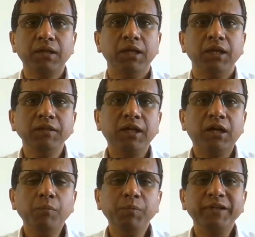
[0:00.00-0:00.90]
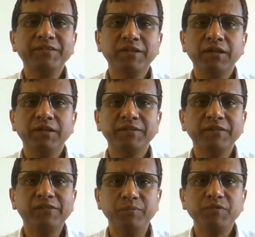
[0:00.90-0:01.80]
In the complex
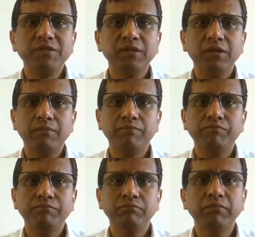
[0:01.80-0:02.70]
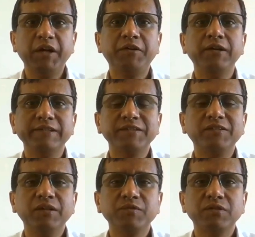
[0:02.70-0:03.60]
systems, material
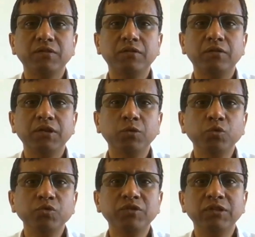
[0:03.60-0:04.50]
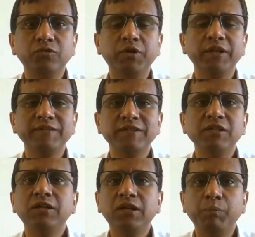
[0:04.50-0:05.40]
systems used in today's
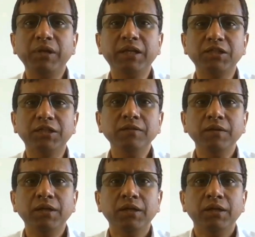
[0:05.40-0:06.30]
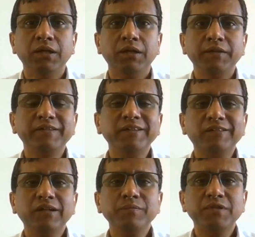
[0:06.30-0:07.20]
engineering application, the
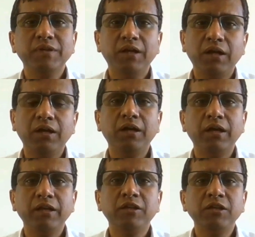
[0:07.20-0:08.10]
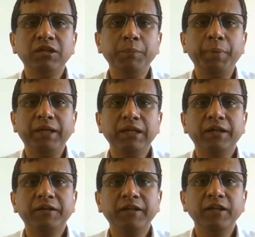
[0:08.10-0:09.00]
systems typically
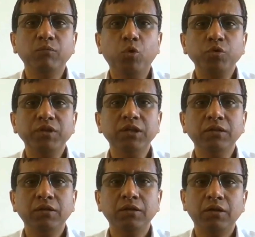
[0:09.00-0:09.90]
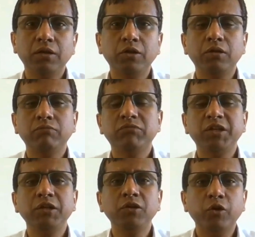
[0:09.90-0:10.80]
contain more than
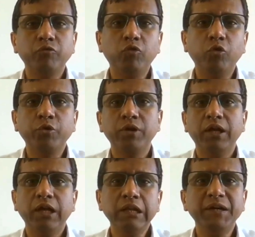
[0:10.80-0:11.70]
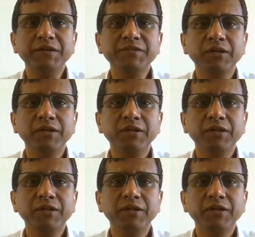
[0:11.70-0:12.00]
three or four elements,